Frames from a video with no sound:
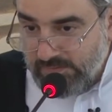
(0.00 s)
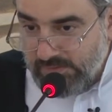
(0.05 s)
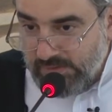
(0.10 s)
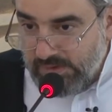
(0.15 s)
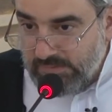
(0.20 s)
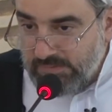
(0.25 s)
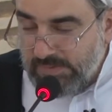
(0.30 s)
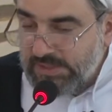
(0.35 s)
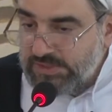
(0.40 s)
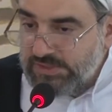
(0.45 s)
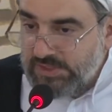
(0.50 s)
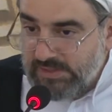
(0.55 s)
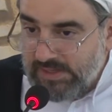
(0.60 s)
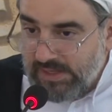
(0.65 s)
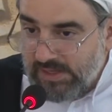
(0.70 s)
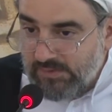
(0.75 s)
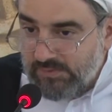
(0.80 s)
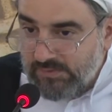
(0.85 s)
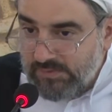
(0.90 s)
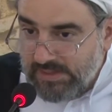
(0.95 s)
Imagine
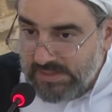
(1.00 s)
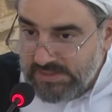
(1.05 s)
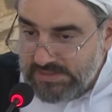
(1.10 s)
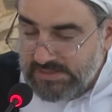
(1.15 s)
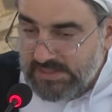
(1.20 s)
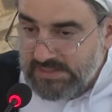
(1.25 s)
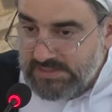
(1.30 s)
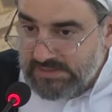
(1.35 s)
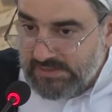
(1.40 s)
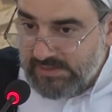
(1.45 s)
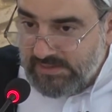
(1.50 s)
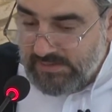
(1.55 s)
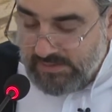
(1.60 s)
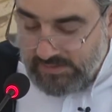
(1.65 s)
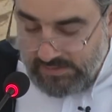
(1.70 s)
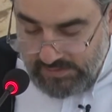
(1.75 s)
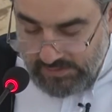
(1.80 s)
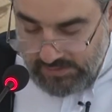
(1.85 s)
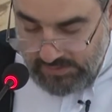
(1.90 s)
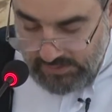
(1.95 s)
now a sister
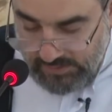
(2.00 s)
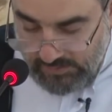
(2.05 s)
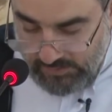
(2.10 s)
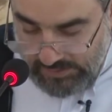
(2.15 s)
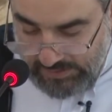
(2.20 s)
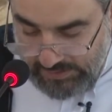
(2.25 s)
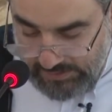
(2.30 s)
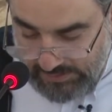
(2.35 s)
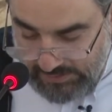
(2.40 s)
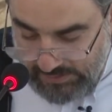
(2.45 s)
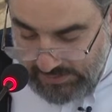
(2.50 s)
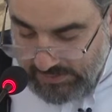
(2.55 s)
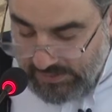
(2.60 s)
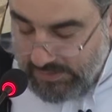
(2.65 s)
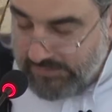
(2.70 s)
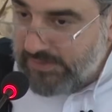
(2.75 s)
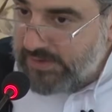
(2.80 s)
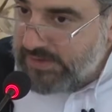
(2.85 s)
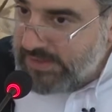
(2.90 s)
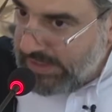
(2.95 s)
with
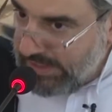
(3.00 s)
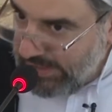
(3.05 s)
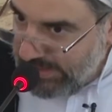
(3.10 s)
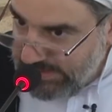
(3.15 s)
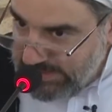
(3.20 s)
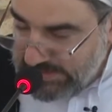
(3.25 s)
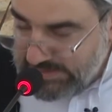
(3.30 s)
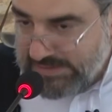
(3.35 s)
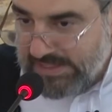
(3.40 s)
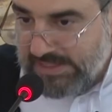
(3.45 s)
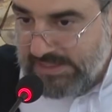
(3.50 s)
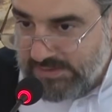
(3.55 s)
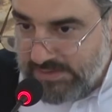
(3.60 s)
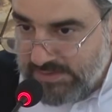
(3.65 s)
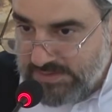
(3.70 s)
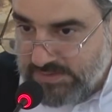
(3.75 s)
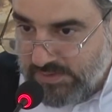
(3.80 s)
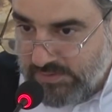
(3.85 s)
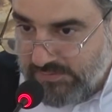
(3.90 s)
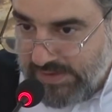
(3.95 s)
a very high
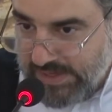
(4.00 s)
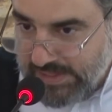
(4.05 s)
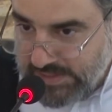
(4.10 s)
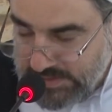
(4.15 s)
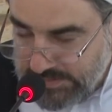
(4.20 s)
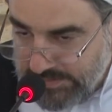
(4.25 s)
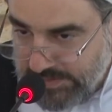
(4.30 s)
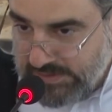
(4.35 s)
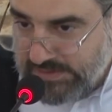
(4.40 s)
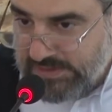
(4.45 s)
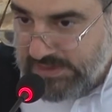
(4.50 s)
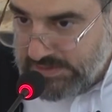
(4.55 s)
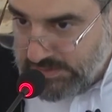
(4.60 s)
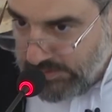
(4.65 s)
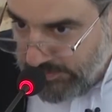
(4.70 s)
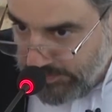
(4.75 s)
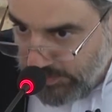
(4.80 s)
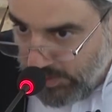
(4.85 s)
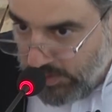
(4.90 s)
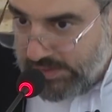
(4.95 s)
status of expertise,
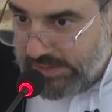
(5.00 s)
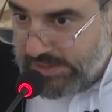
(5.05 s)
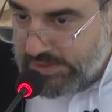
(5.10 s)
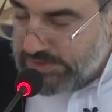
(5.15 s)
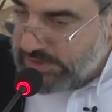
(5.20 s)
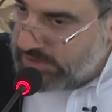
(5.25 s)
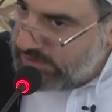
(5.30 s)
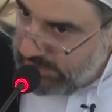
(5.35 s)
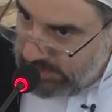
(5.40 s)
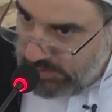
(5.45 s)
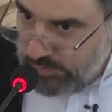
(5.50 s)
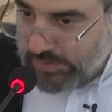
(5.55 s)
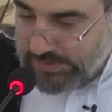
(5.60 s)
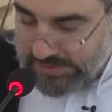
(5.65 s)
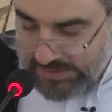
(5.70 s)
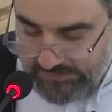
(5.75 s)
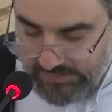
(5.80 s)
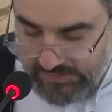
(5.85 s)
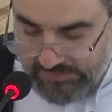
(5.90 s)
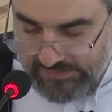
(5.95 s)
of knowledge in
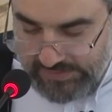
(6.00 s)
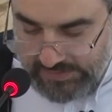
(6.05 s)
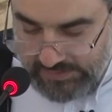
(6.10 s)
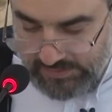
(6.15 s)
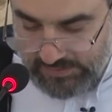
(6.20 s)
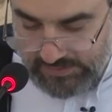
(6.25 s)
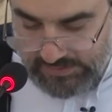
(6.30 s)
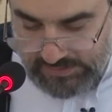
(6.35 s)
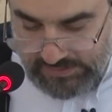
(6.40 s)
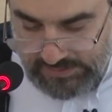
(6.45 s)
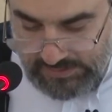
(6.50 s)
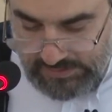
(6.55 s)
whatever field,